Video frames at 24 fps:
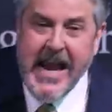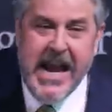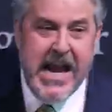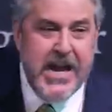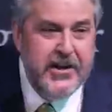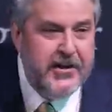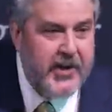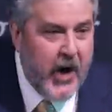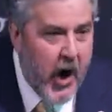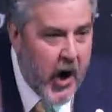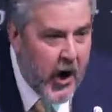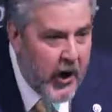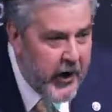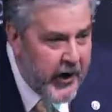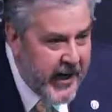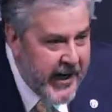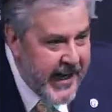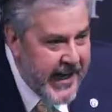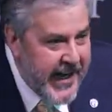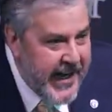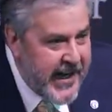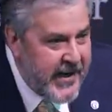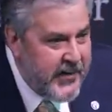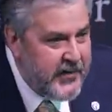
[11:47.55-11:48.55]

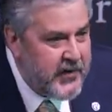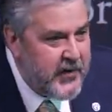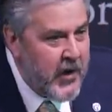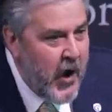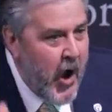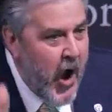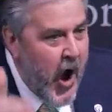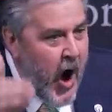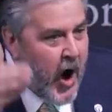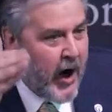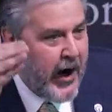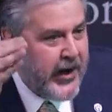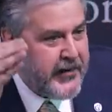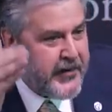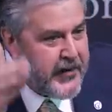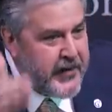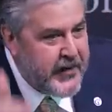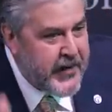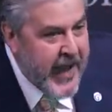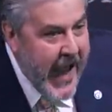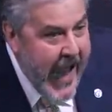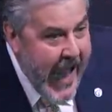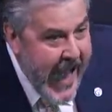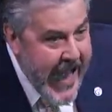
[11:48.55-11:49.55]
eternities are at
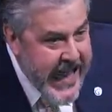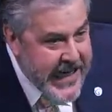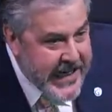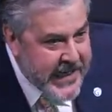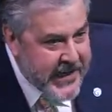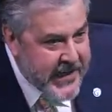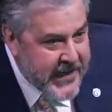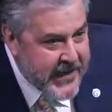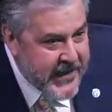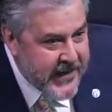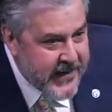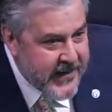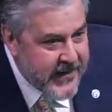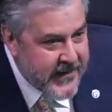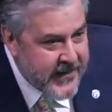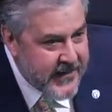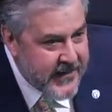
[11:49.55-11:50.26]
stake.